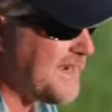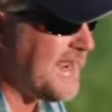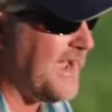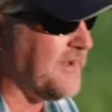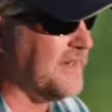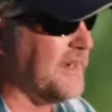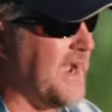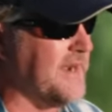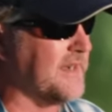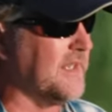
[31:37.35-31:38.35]
it down to
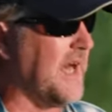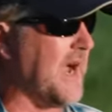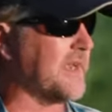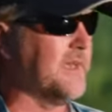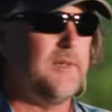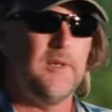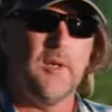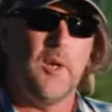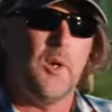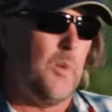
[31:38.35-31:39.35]
9 o'clock.
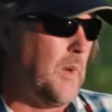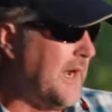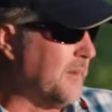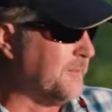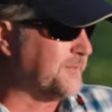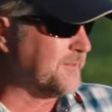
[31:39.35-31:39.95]
Well,